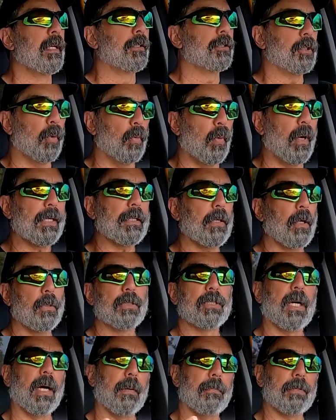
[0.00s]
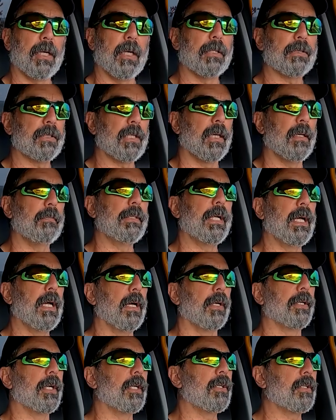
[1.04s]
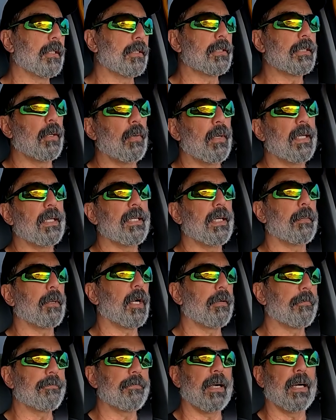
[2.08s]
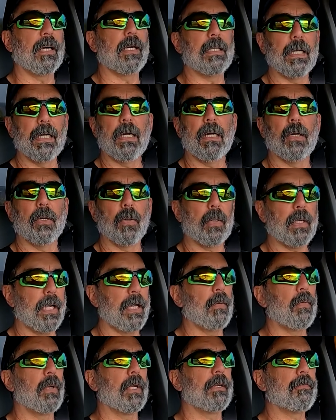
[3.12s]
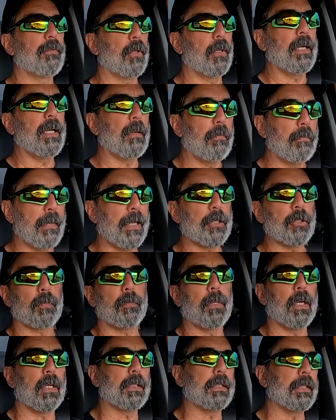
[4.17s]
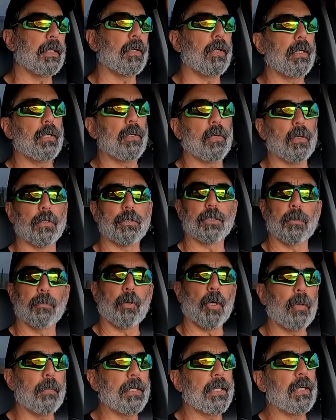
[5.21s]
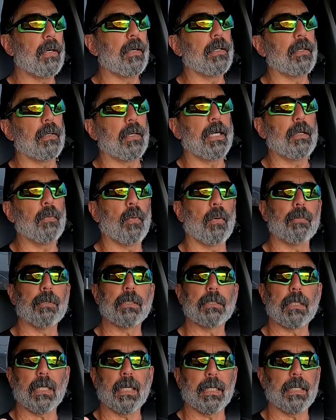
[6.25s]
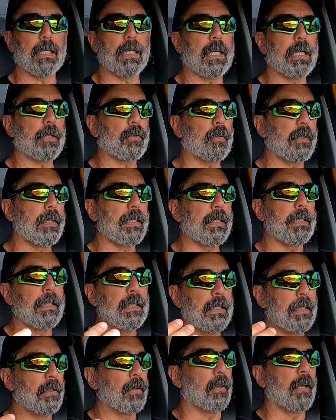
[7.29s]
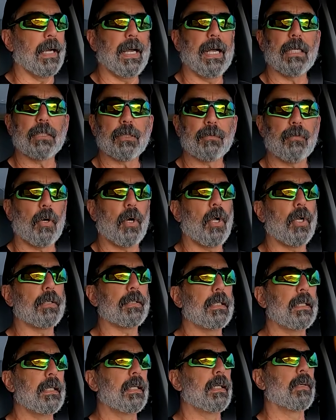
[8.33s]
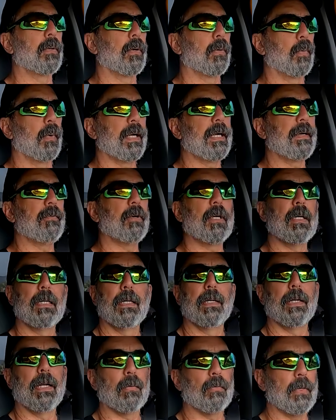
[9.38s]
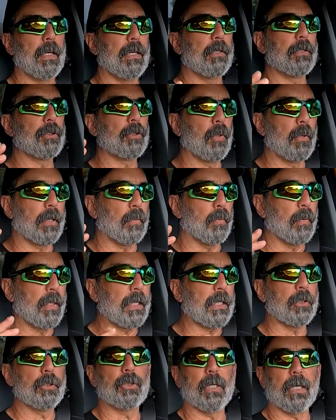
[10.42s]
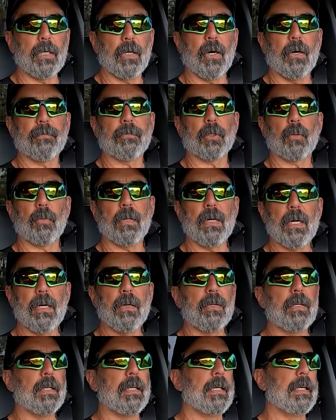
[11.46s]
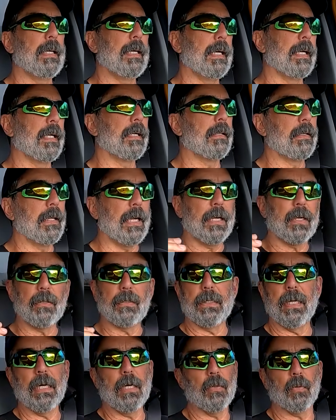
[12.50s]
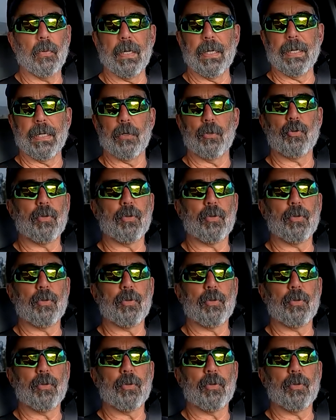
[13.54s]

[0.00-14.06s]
So what goes up does come down. Now you can say, well, yeah, but I'll fire down. Okay, well, if you're in a metropolitan area or a suburban area or anywhere where there's a lot of concrete or asphalt or whatever, that round is going to ricochet off the ground and head downrange